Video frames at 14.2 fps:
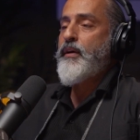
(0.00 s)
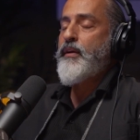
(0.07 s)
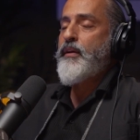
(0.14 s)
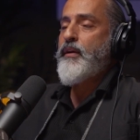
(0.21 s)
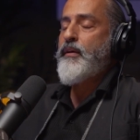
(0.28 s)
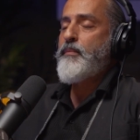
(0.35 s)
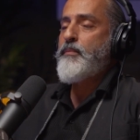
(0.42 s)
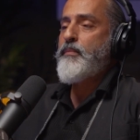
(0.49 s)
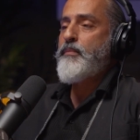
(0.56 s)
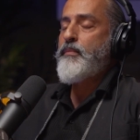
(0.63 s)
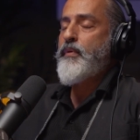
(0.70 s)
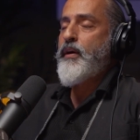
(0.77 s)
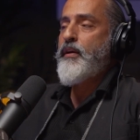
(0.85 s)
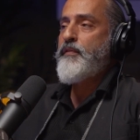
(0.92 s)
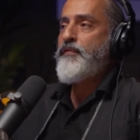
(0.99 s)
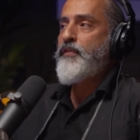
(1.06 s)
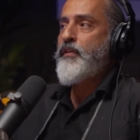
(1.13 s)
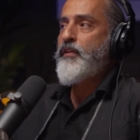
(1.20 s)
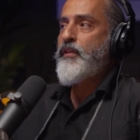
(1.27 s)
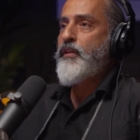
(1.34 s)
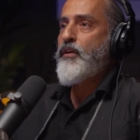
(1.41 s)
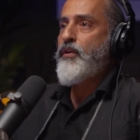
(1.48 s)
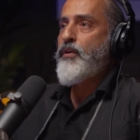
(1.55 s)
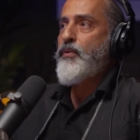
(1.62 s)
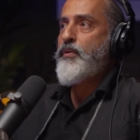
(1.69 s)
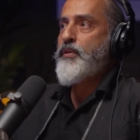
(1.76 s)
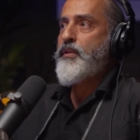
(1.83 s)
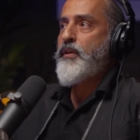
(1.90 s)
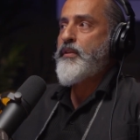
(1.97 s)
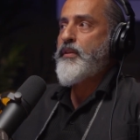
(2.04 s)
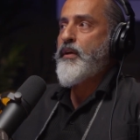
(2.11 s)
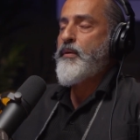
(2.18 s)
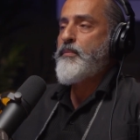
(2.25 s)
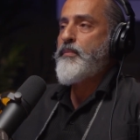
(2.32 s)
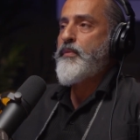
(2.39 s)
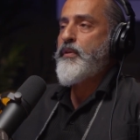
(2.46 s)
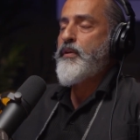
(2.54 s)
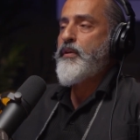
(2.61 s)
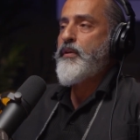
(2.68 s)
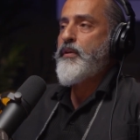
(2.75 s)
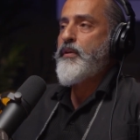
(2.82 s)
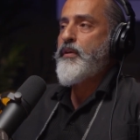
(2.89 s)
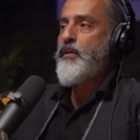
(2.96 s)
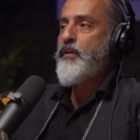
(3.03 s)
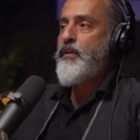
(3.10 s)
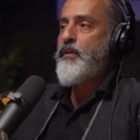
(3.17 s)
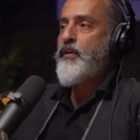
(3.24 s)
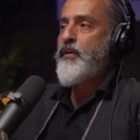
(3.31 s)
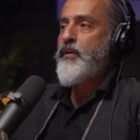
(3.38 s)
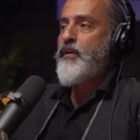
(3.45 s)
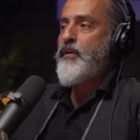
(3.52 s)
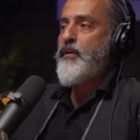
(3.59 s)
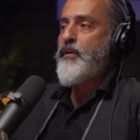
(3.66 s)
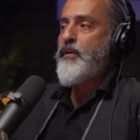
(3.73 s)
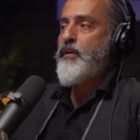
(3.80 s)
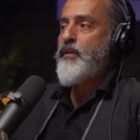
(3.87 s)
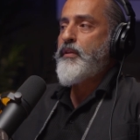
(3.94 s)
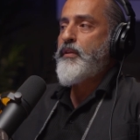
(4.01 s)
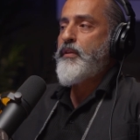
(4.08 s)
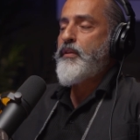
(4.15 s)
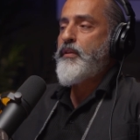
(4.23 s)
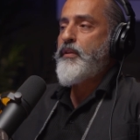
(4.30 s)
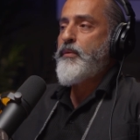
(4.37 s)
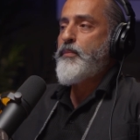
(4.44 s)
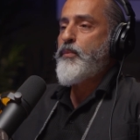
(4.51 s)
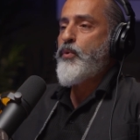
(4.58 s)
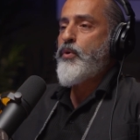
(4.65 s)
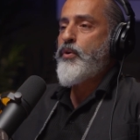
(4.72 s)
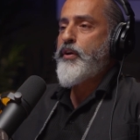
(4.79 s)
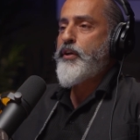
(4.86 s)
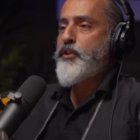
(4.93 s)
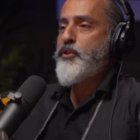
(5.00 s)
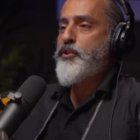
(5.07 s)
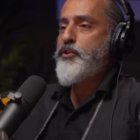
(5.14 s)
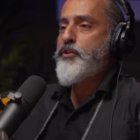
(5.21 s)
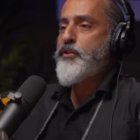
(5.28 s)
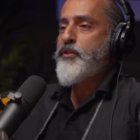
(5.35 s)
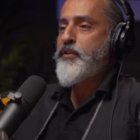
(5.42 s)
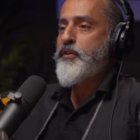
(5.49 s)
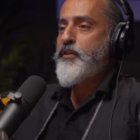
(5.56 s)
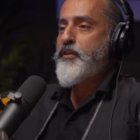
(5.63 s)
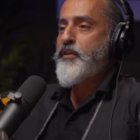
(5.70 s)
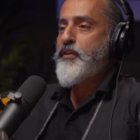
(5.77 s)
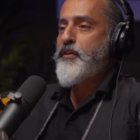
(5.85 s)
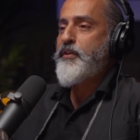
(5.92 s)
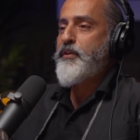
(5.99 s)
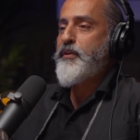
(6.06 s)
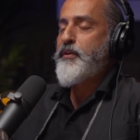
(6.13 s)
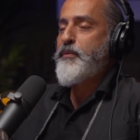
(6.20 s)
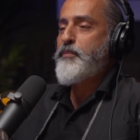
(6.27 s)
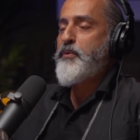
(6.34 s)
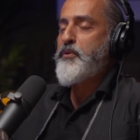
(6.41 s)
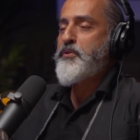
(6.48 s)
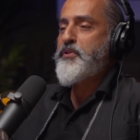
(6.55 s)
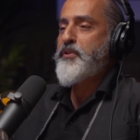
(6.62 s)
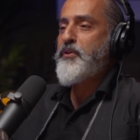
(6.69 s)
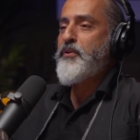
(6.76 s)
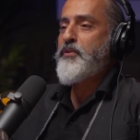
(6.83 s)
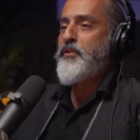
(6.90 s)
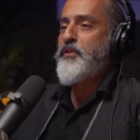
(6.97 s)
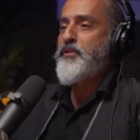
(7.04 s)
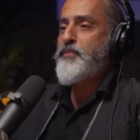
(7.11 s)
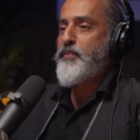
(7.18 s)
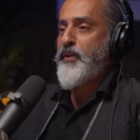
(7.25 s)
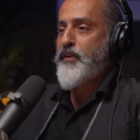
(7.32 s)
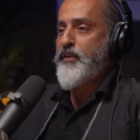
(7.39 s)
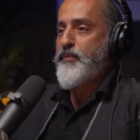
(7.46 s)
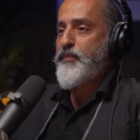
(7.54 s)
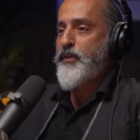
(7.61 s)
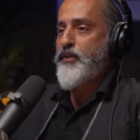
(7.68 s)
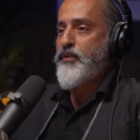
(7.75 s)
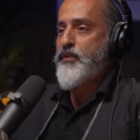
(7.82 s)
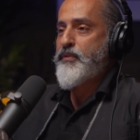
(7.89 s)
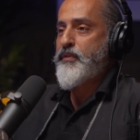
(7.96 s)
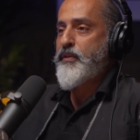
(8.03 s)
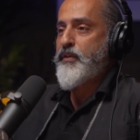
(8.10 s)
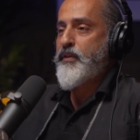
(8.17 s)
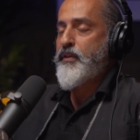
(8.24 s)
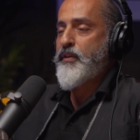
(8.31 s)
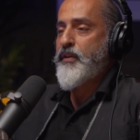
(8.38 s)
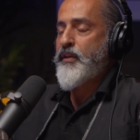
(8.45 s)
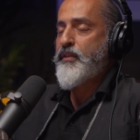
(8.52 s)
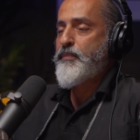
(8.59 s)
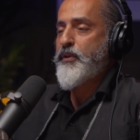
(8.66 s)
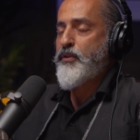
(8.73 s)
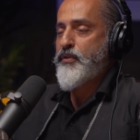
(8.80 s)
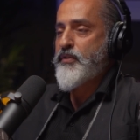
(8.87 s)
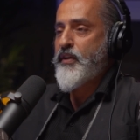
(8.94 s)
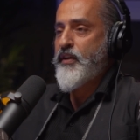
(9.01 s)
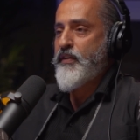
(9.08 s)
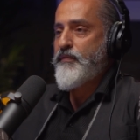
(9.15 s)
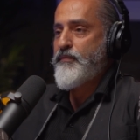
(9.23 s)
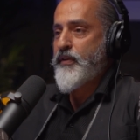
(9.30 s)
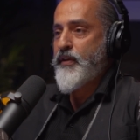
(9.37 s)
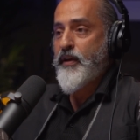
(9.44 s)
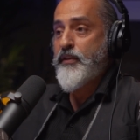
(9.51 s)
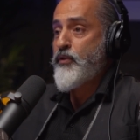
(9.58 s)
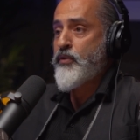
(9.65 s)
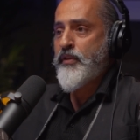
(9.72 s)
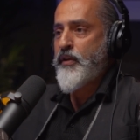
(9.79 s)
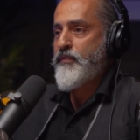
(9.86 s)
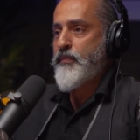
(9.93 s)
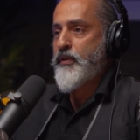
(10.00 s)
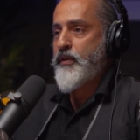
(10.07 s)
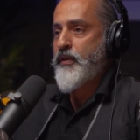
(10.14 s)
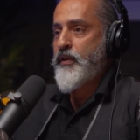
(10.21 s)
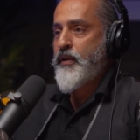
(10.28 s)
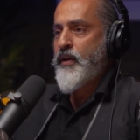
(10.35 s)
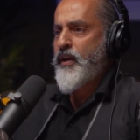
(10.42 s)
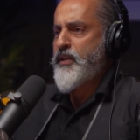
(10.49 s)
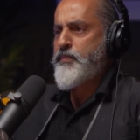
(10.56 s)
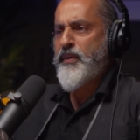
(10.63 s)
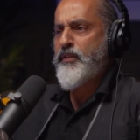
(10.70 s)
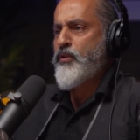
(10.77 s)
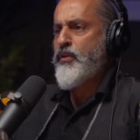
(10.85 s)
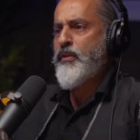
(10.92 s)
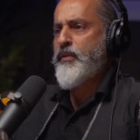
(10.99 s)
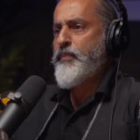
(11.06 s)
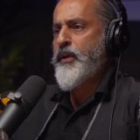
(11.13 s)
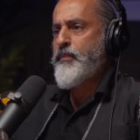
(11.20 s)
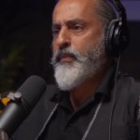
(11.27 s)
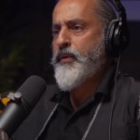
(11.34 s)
and I'm I feel always that I'm the the more rich person on this planet because not because I have money I don't have money I spend all my